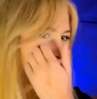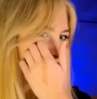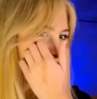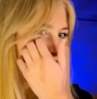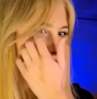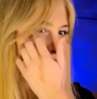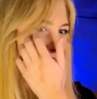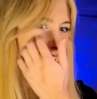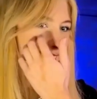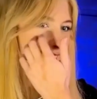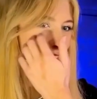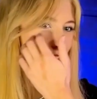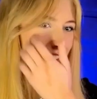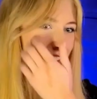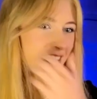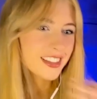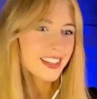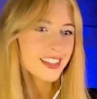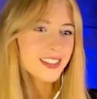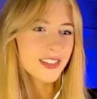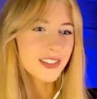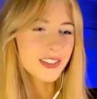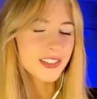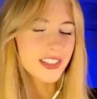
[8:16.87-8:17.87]
We have
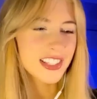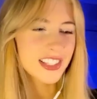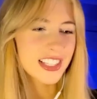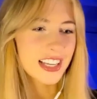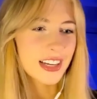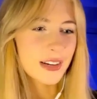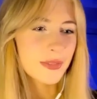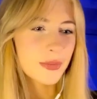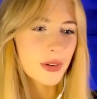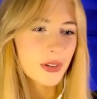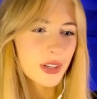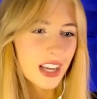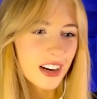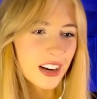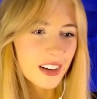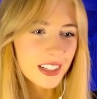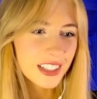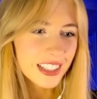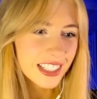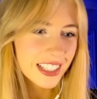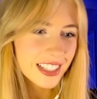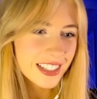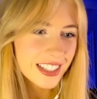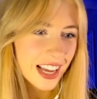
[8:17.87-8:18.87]
nothing to lose here. We're
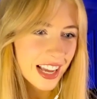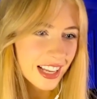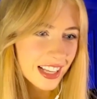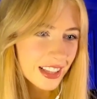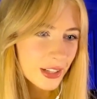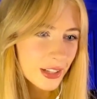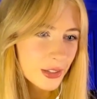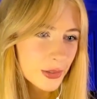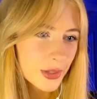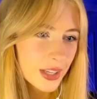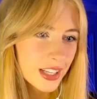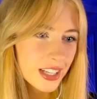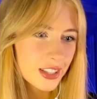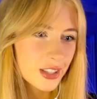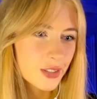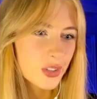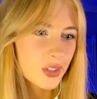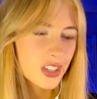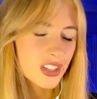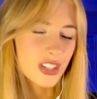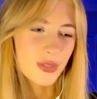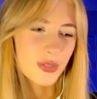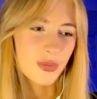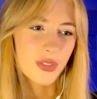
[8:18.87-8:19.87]
currently attacking the queen and the
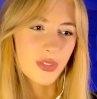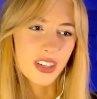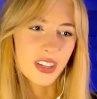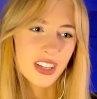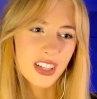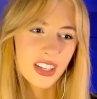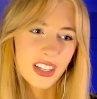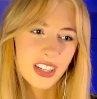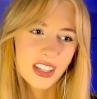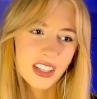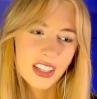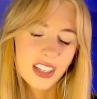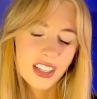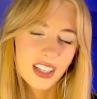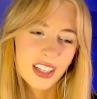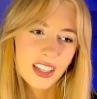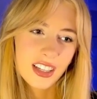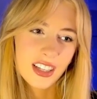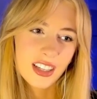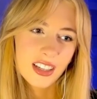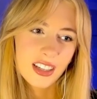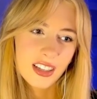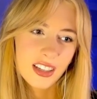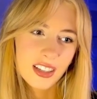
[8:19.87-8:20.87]
bishop,
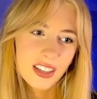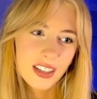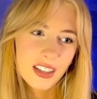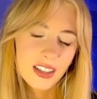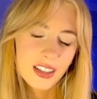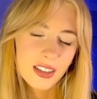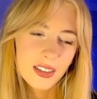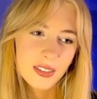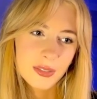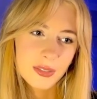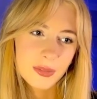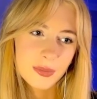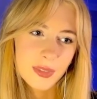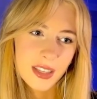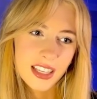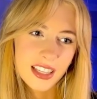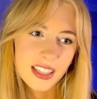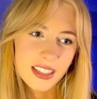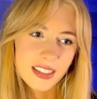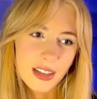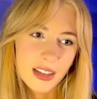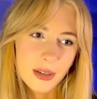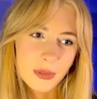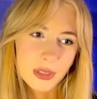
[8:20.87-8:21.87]
making
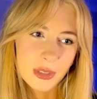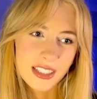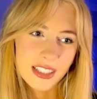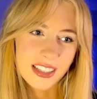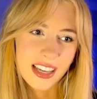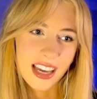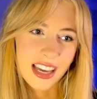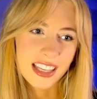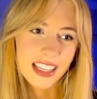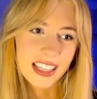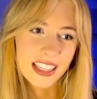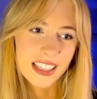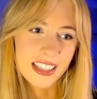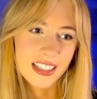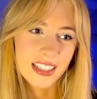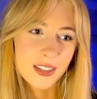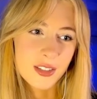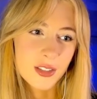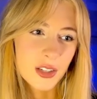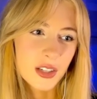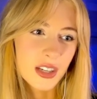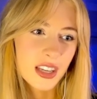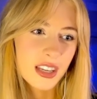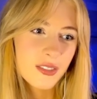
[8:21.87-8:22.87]
a double attack here.
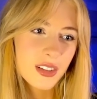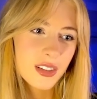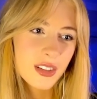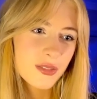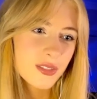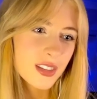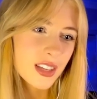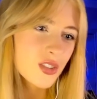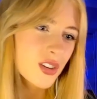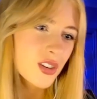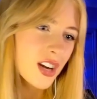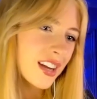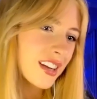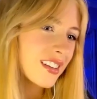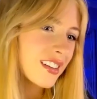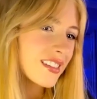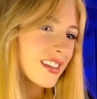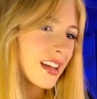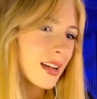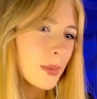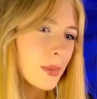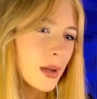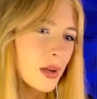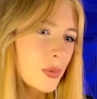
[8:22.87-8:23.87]
So even if they try and
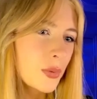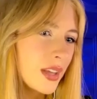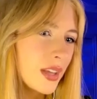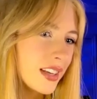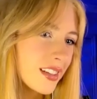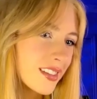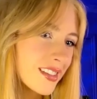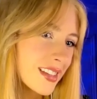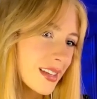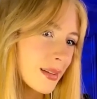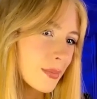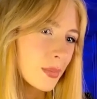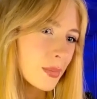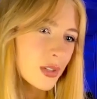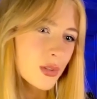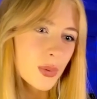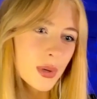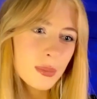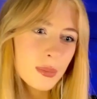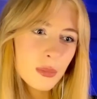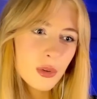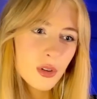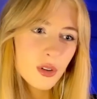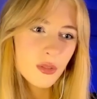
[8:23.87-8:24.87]
attack my queen as the
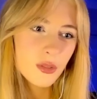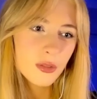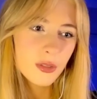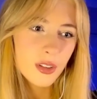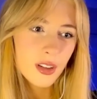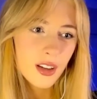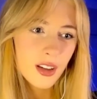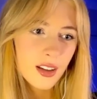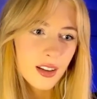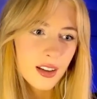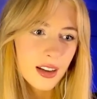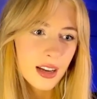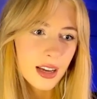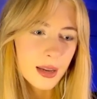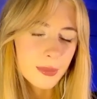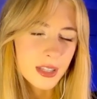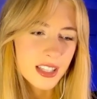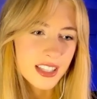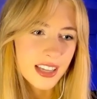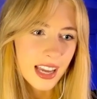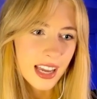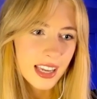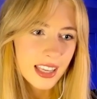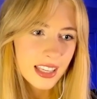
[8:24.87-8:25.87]
in-between move, I'm
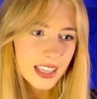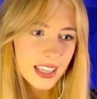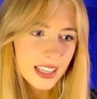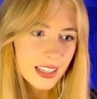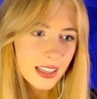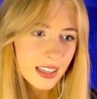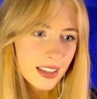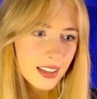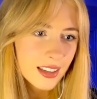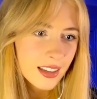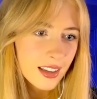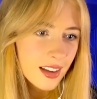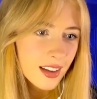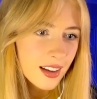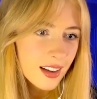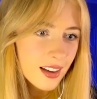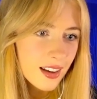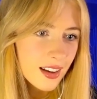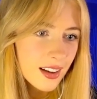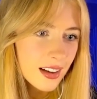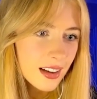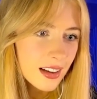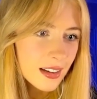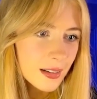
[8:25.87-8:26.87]
attacking.
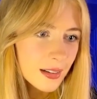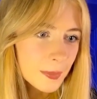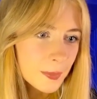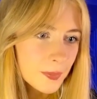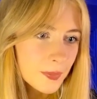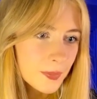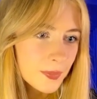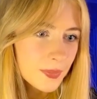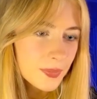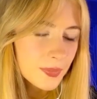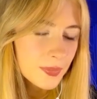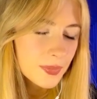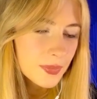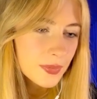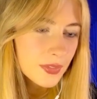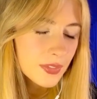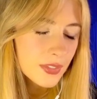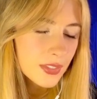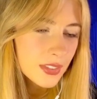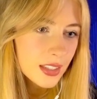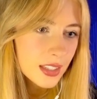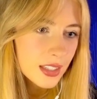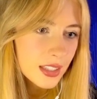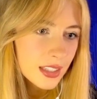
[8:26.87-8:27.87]
And
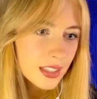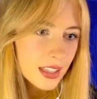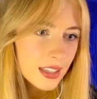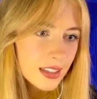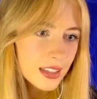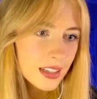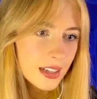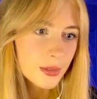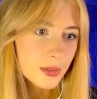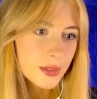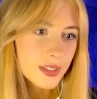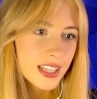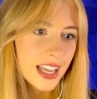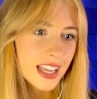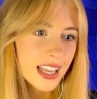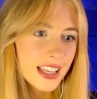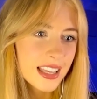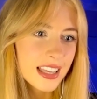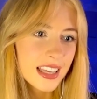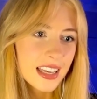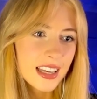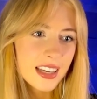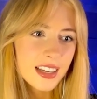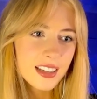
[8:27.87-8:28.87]
then I will take
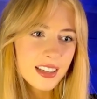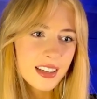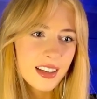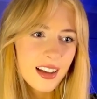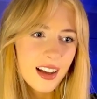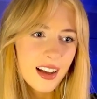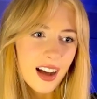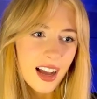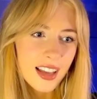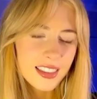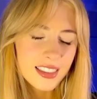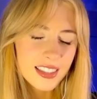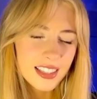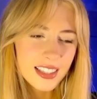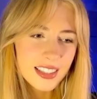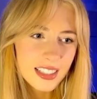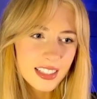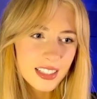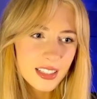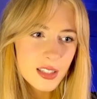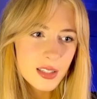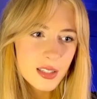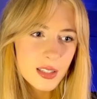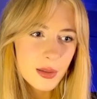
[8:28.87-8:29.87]
here. I think
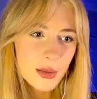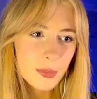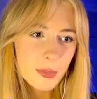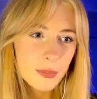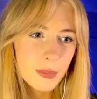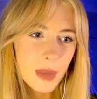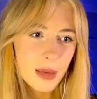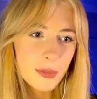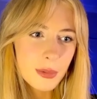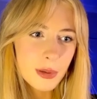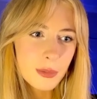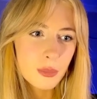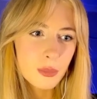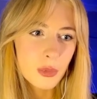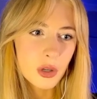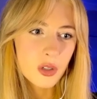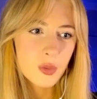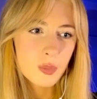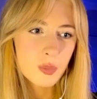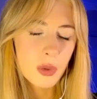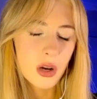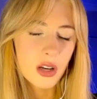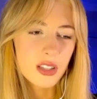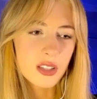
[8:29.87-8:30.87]
that it's maybe
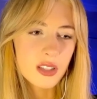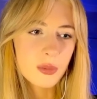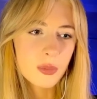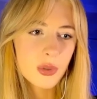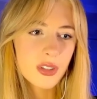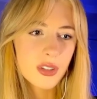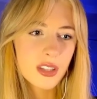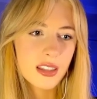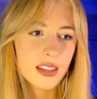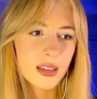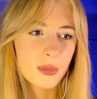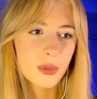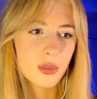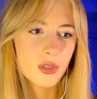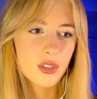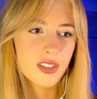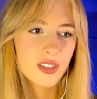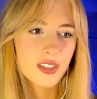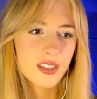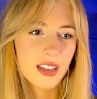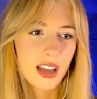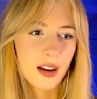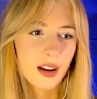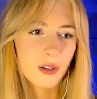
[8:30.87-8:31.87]
most possible that they will
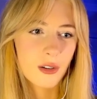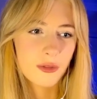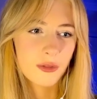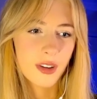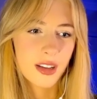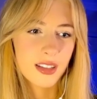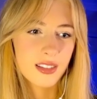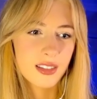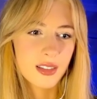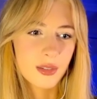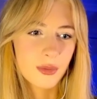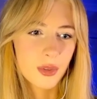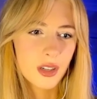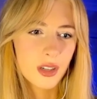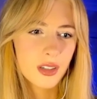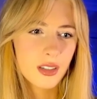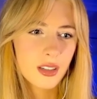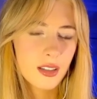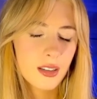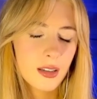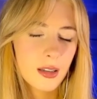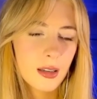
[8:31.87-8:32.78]
just sacrifice the rook.